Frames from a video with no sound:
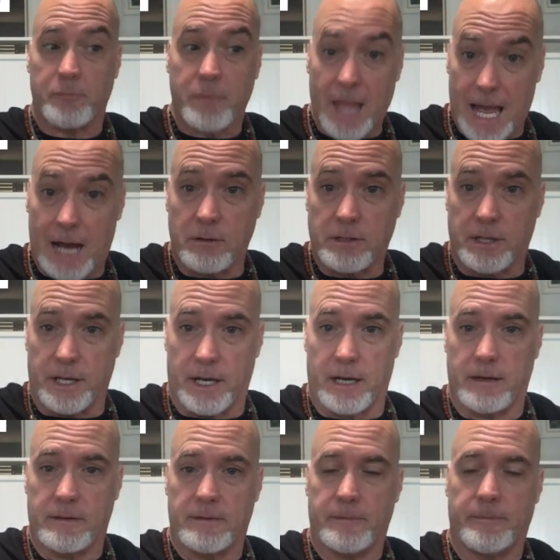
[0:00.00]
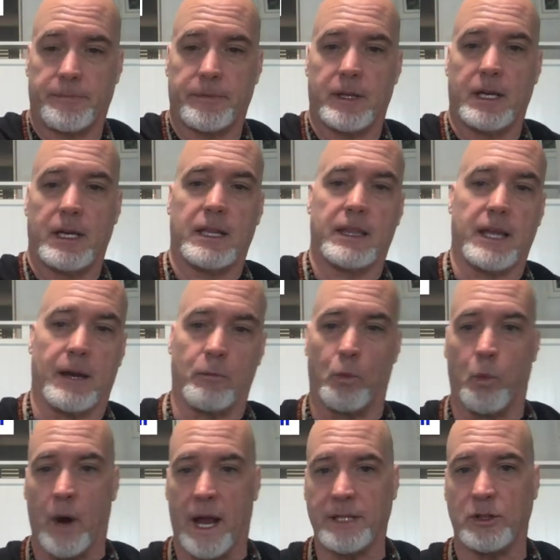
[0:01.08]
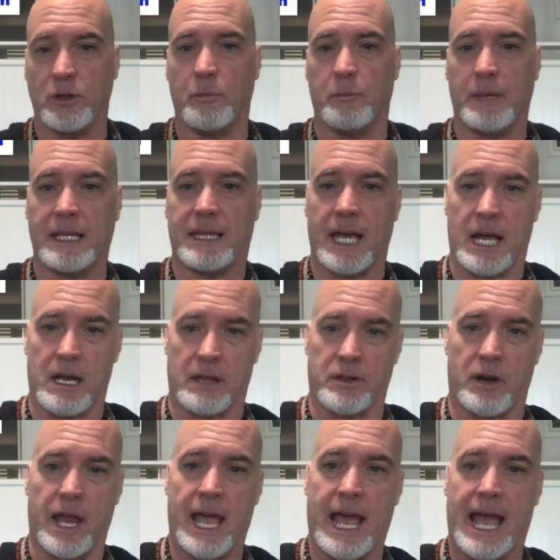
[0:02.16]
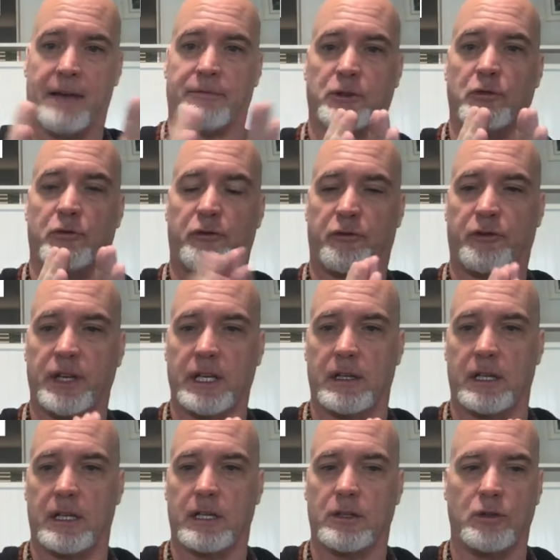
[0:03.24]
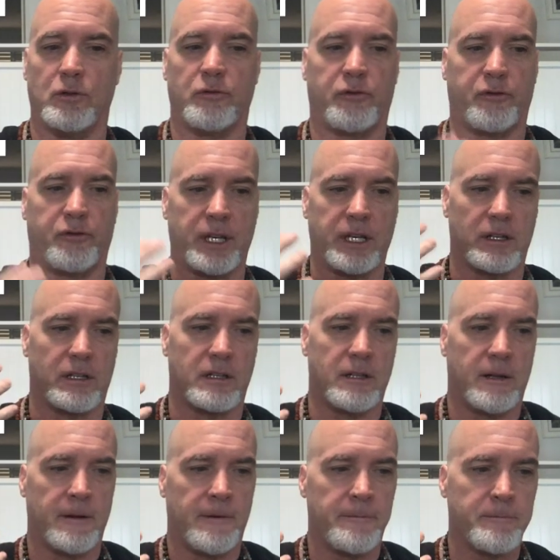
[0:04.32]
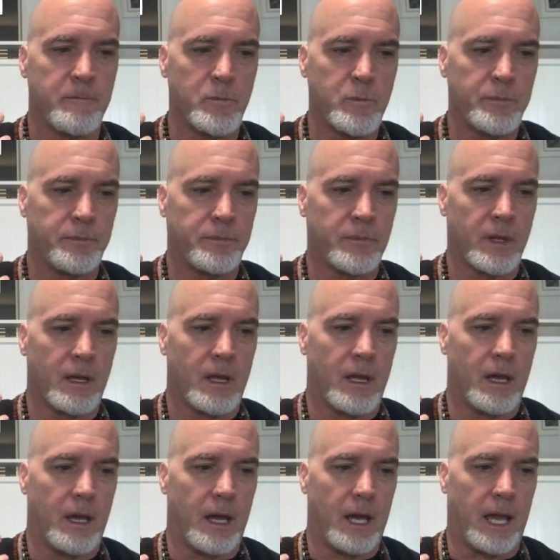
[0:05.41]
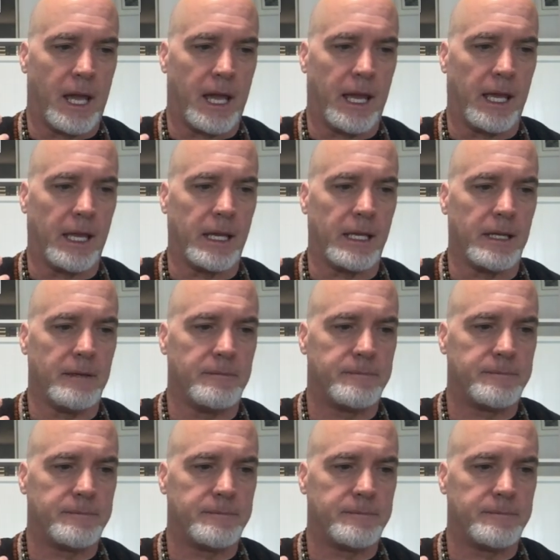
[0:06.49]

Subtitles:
out there, that when you meet that other half, you feel it. You feel a